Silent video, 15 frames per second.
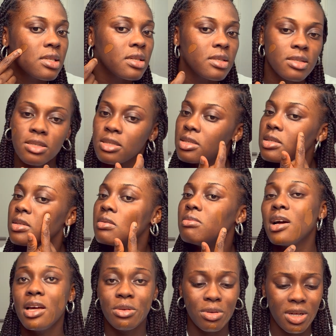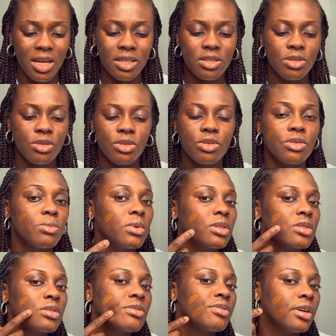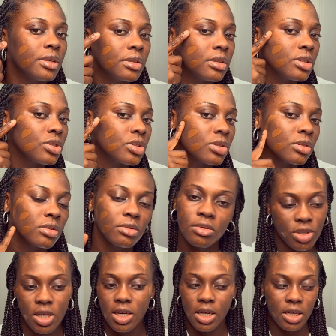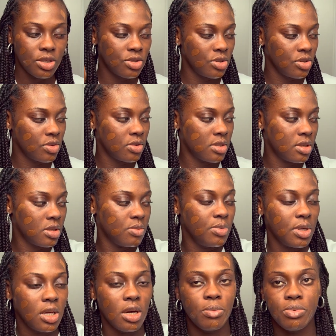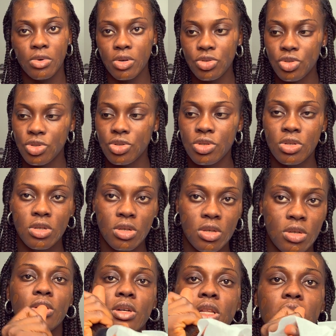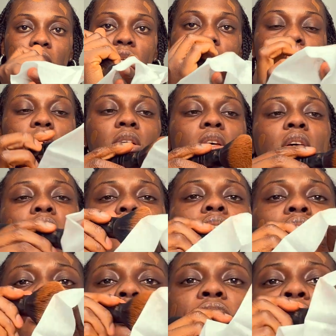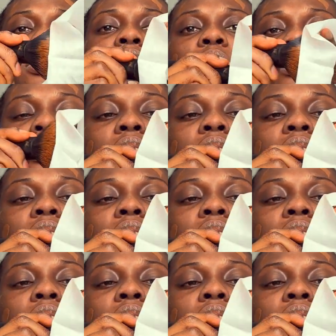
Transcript: is. I don't like to use much foundation. I like to use this bigger brush and clean the surface with